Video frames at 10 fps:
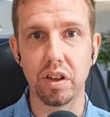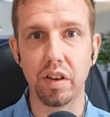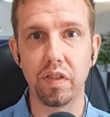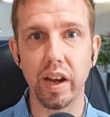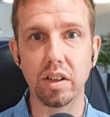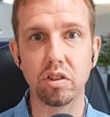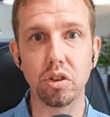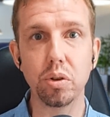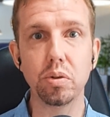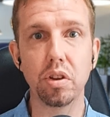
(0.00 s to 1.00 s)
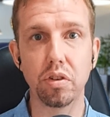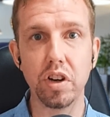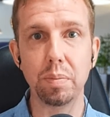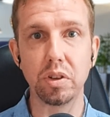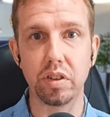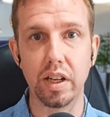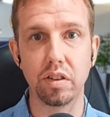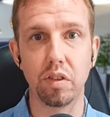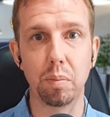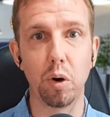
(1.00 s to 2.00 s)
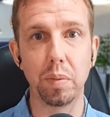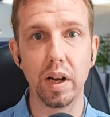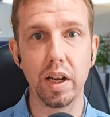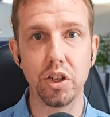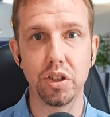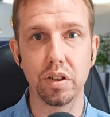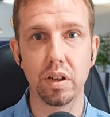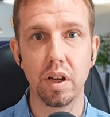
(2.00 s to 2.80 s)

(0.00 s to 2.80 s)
affects 2 to 3% of the population,